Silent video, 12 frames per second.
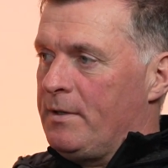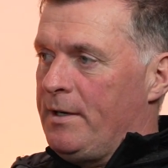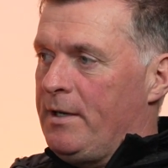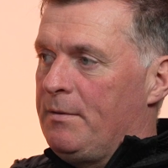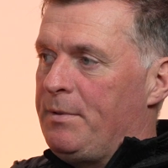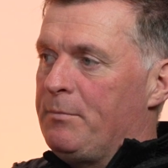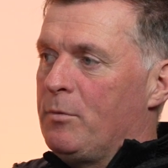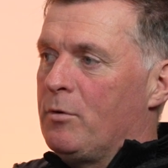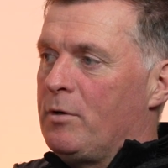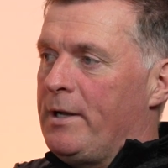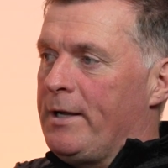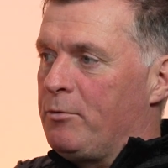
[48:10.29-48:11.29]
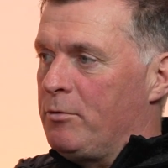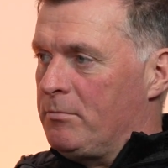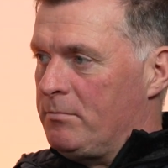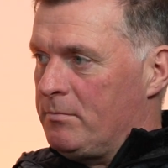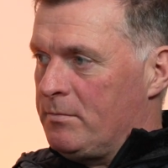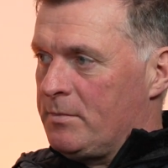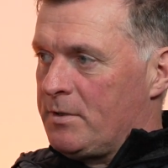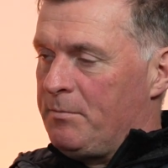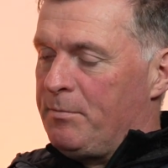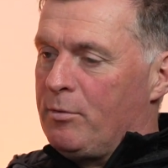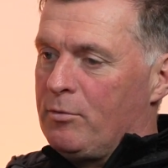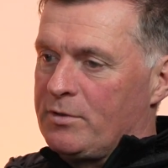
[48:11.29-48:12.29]
a little bit more leg room to
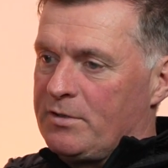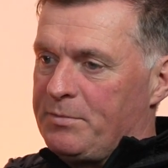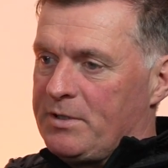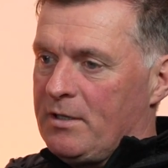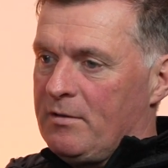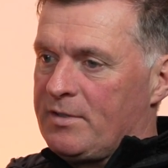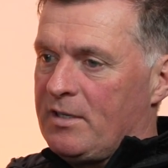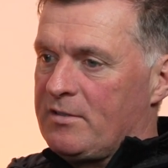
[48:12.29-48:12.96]
impose themselves,